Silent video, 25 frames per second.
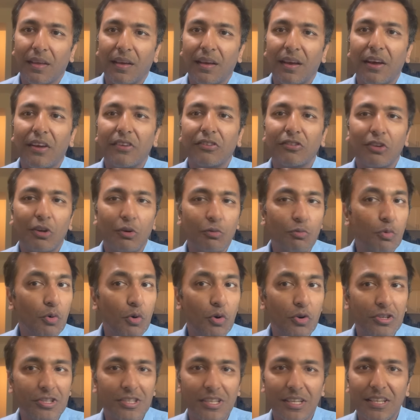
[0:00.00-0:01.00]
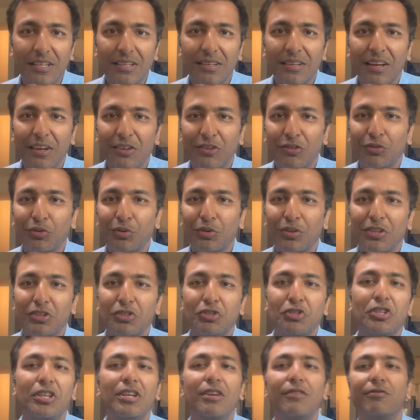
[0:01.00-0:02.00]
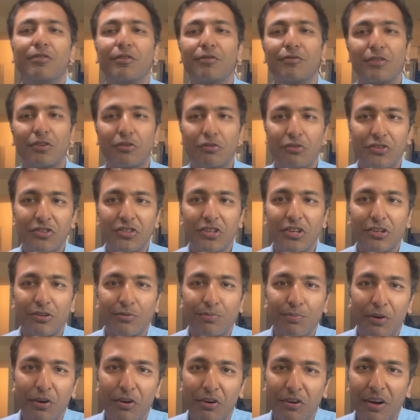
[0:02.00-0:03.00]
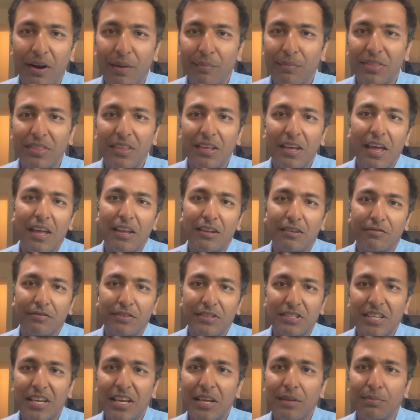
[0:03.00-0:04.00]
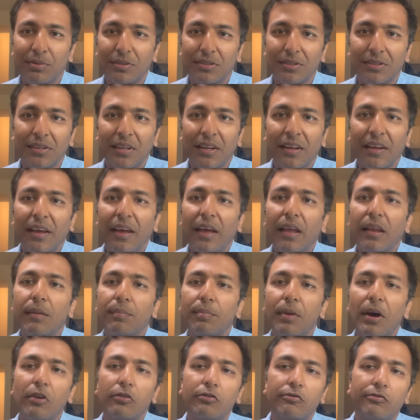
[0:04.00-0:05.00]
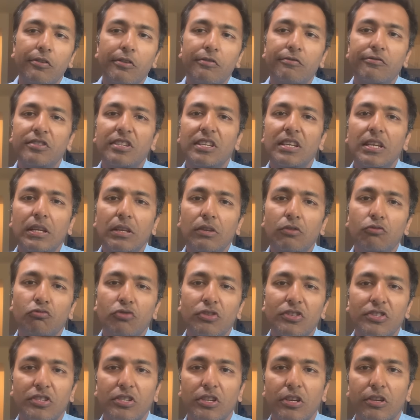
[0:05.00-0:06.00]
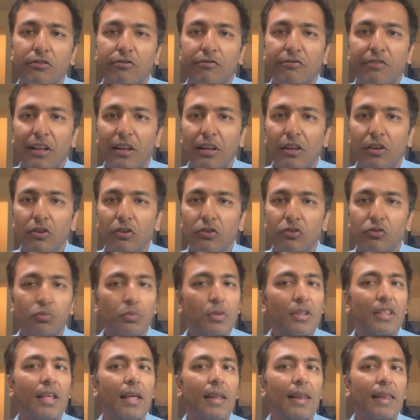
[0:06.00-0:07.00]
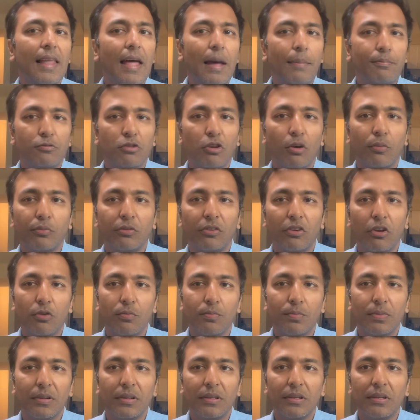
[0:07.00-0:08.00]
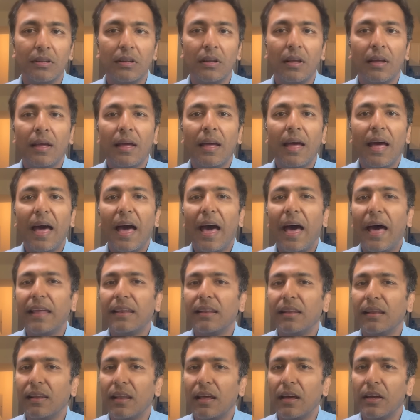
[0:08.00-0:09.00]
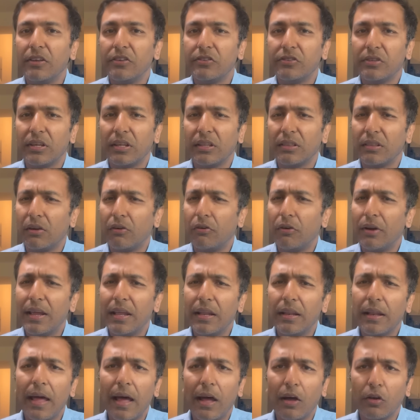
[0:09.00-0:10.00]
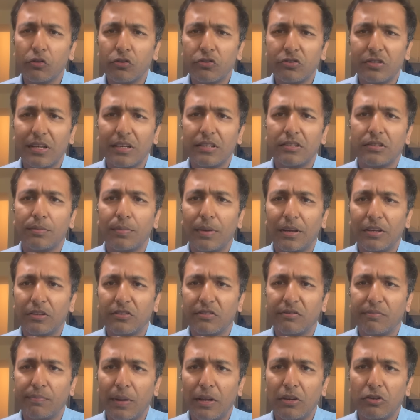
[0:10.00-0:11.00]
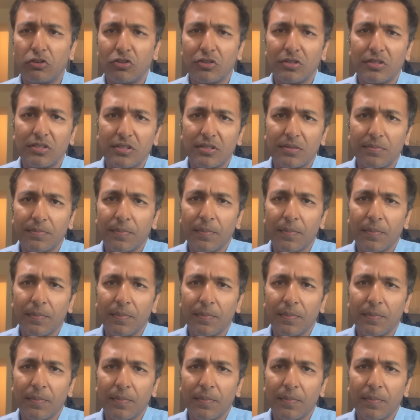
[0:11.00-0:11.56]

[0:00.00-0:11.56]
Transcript: As I walked in, I saw the chief of the research program at the head of a table, and about 15 research fellows with their laptops open analyzing their in house database of patients.